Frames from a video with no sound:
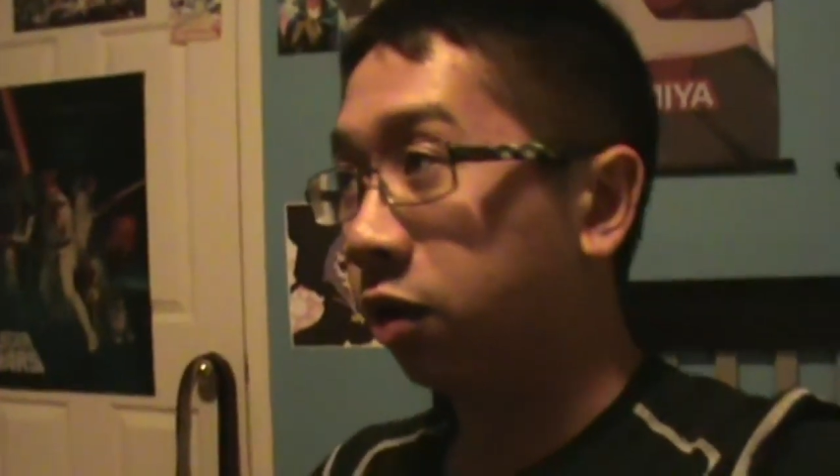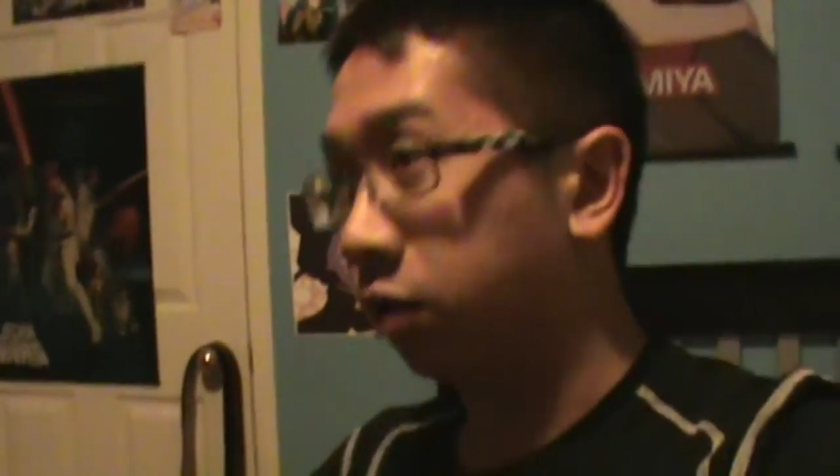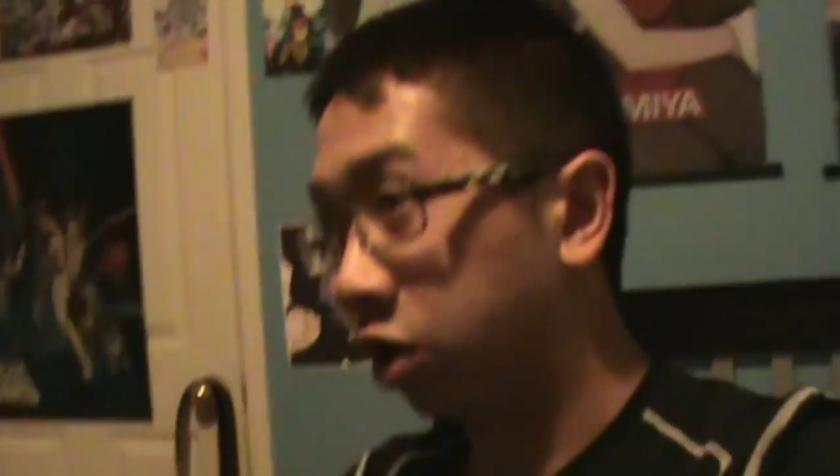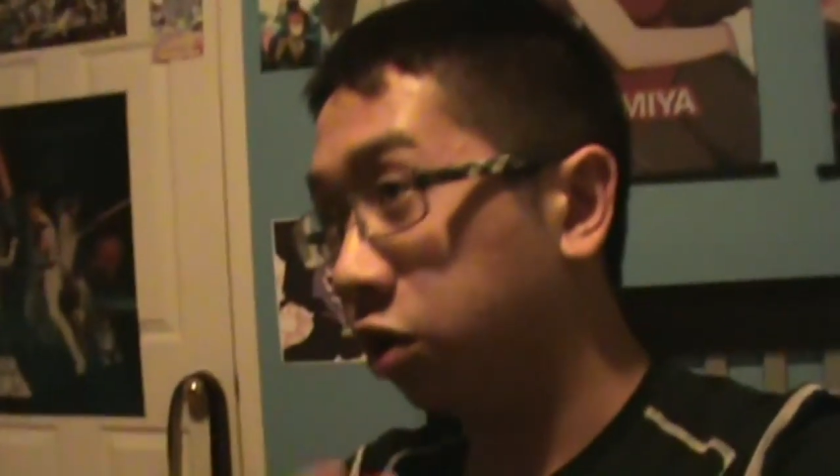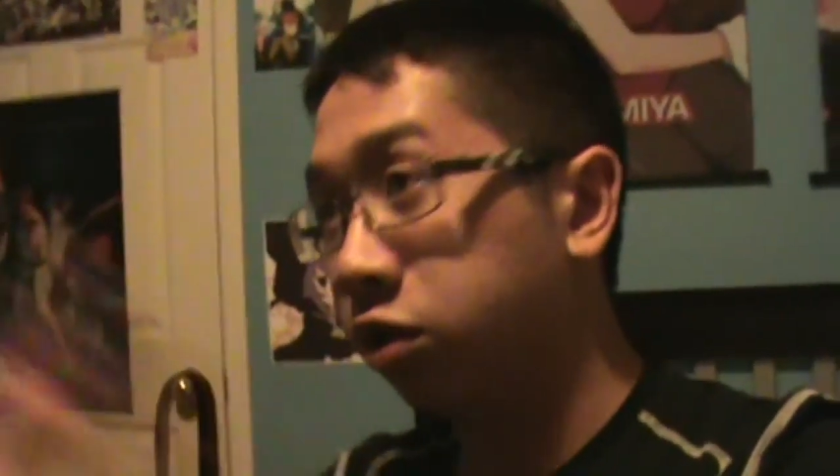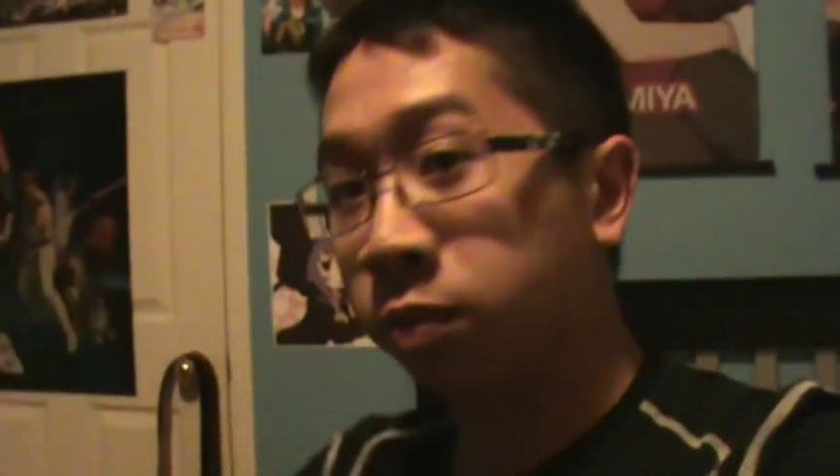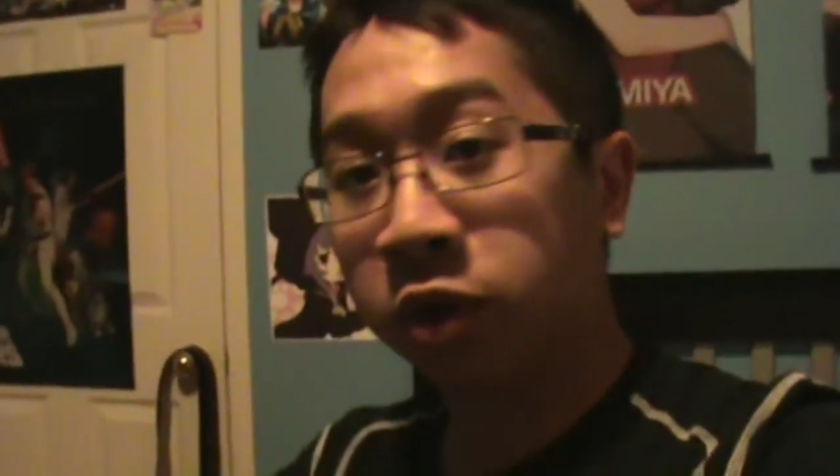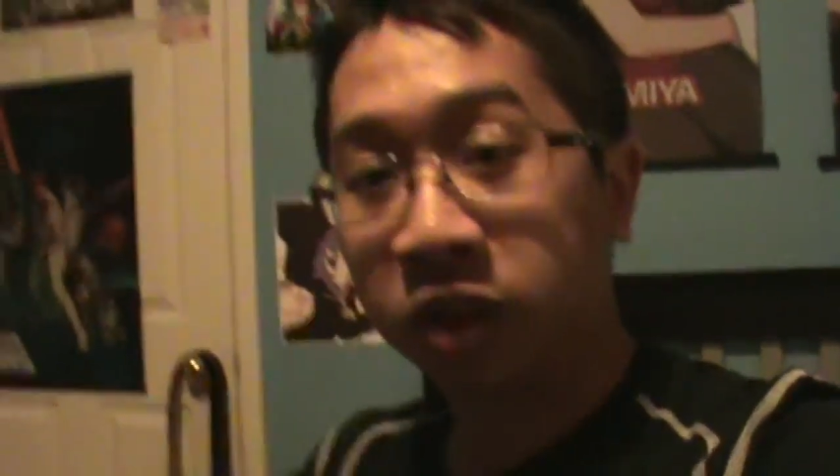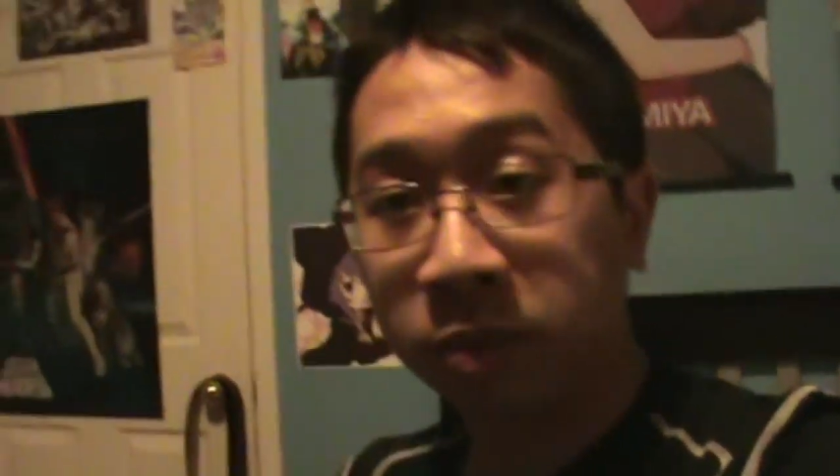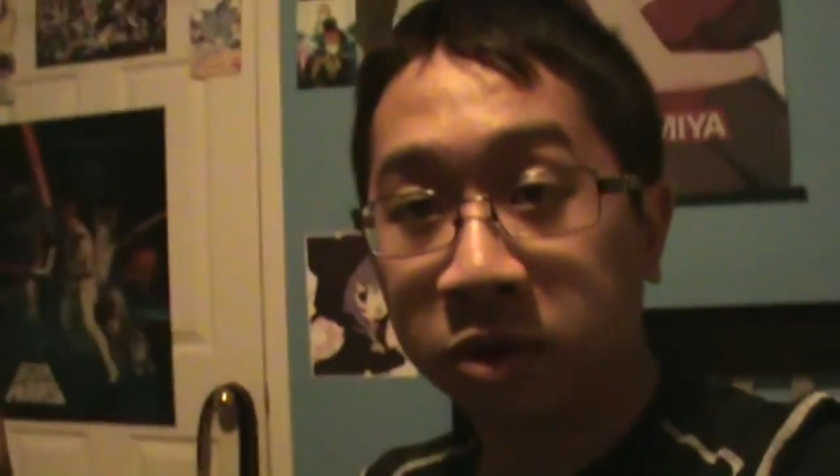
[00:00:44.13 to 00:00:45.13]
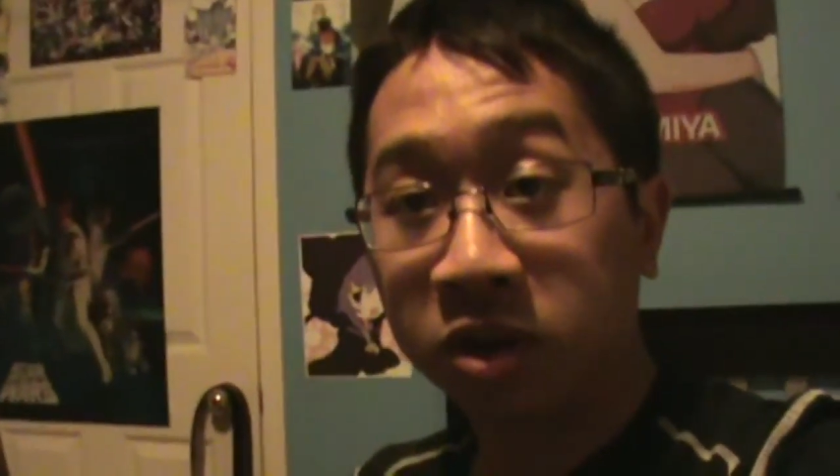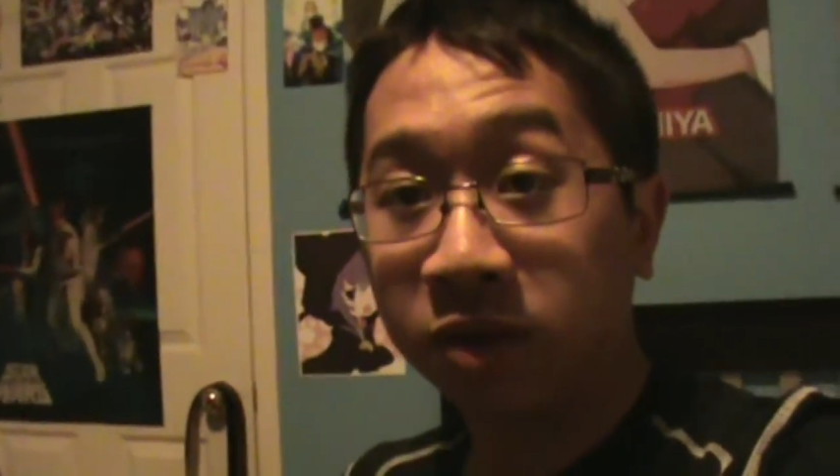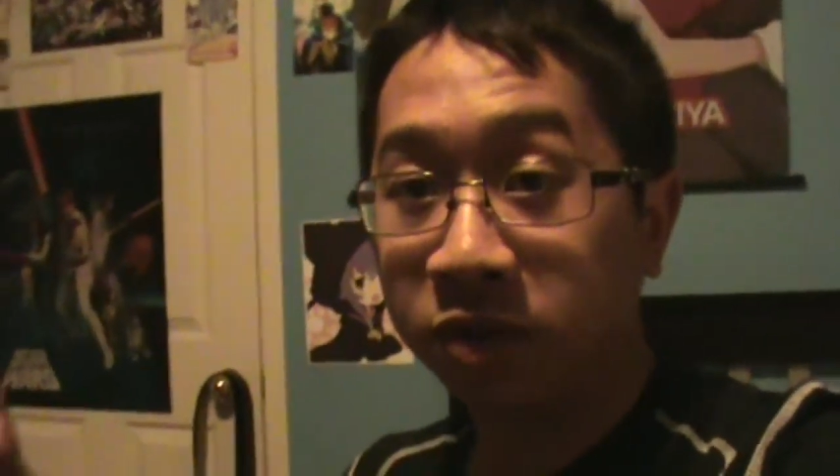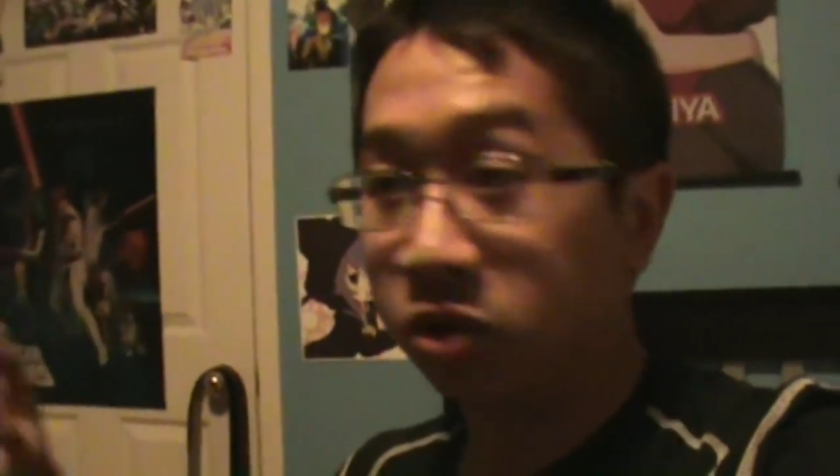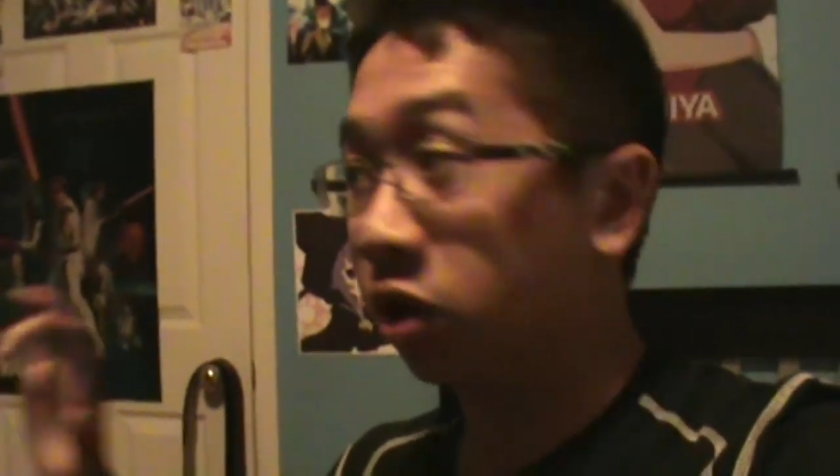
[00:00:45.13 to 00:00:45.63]
all of the birthday stuff
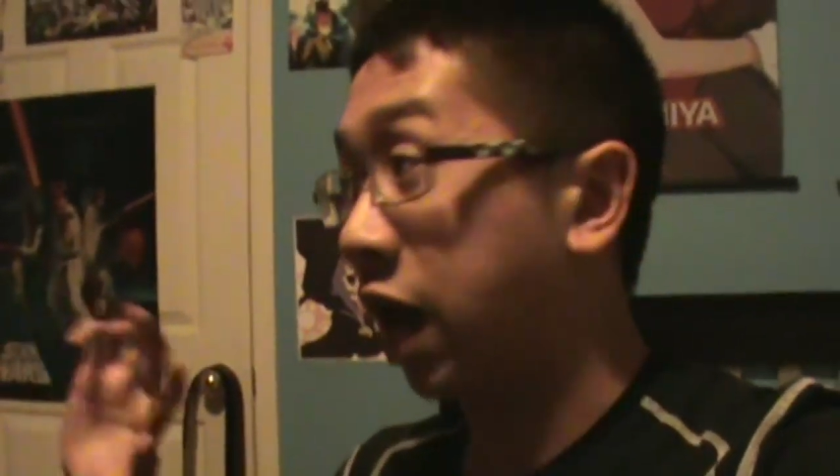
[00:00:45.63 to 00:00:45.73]
is going to